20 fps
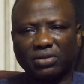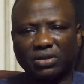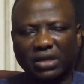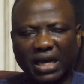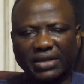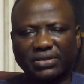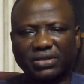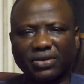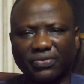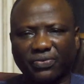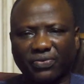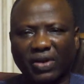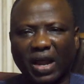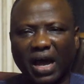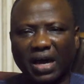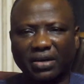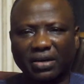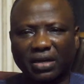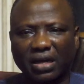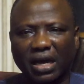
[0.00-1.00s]
There is a
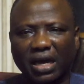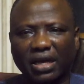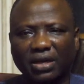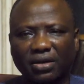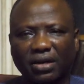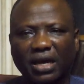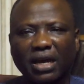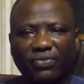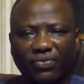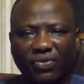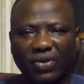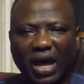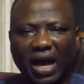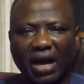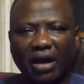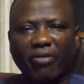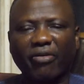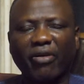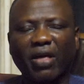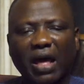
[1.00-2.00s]
flag there, a red
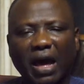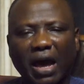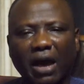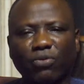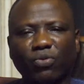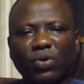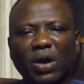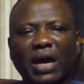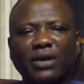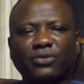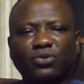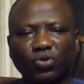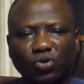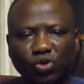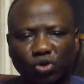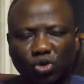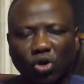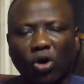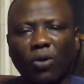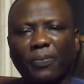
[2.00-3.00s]
flag, and we are to
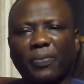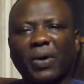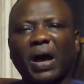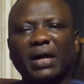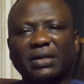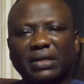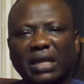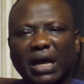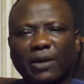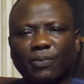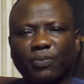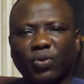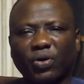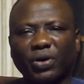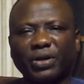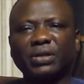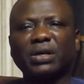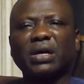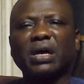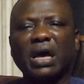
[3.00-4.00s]
stop at that
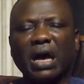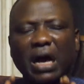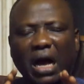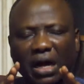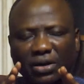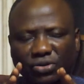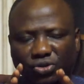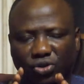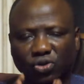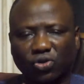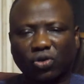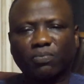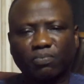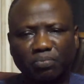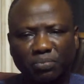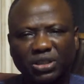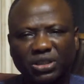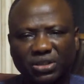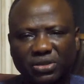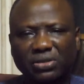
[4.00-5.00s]
point and
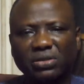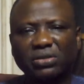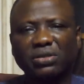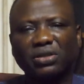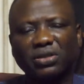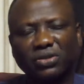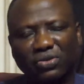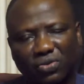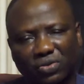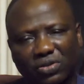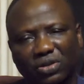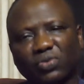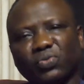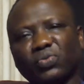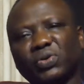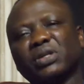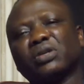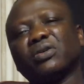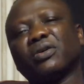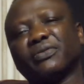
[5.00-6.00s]
submit to the
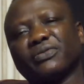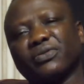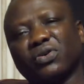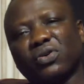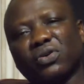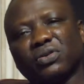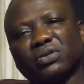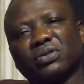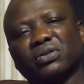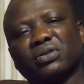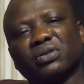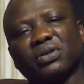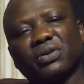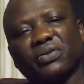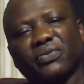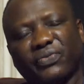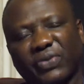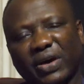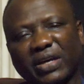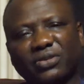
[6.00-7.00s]
will of God.
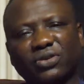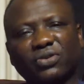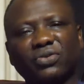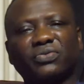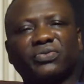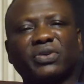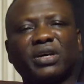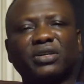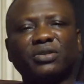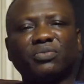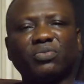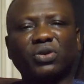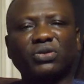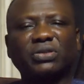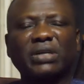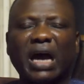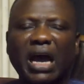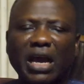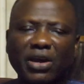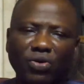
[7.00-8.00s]
Thank you very
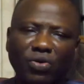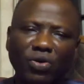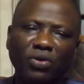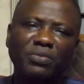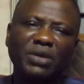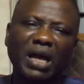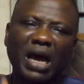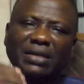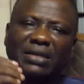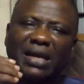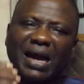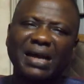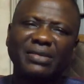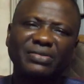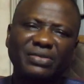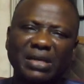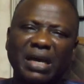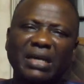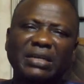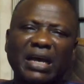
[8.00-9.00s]
much. I hope that
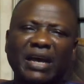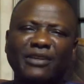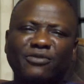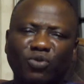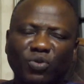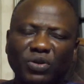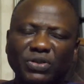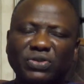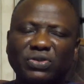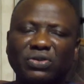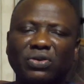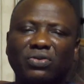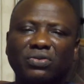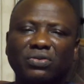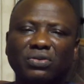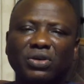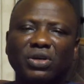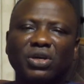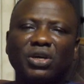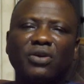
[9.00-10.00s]
answered that
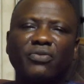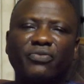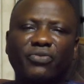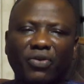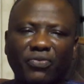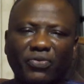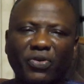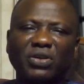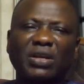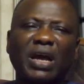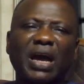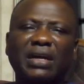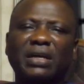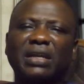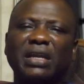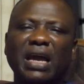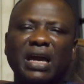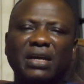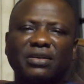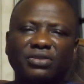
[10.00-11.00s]
question. For further
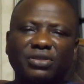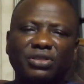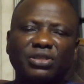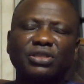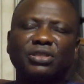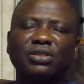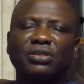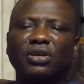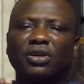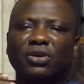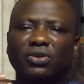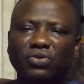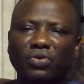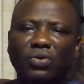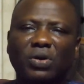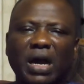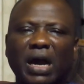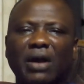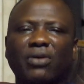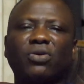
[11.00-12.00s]
clarity,
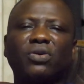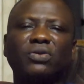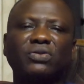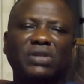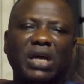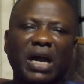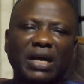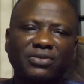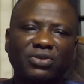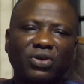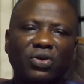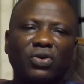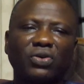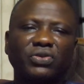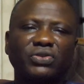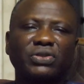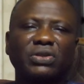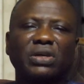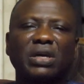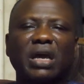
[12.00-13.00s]
you can contact
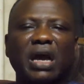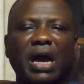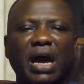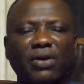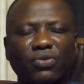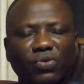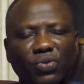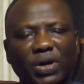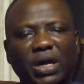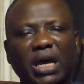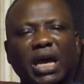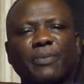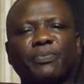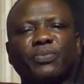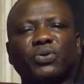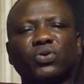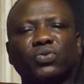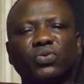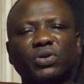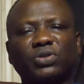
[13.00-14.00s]
us and we will
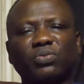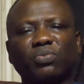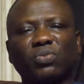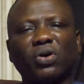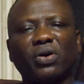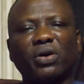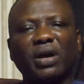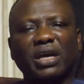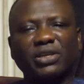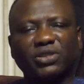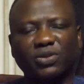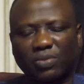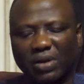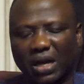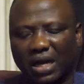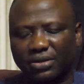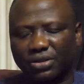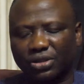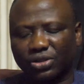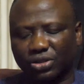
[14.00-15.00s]
help you with more
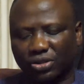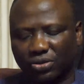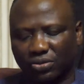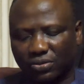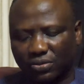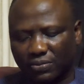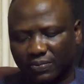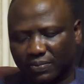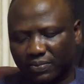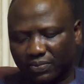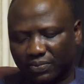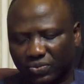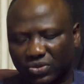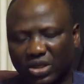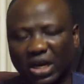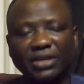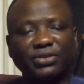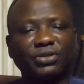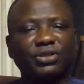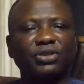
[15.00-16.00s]
explanation.
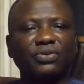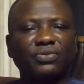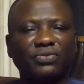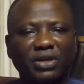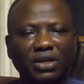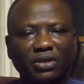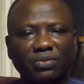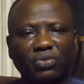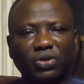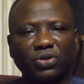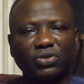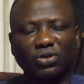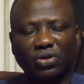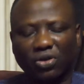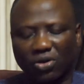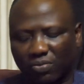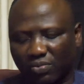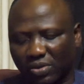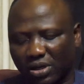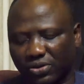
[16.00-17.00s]
Thank you very much.
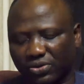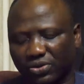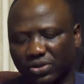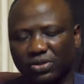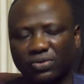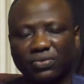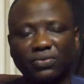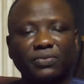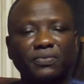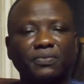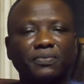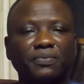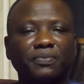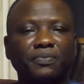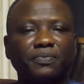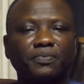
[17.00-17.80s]
God bless you.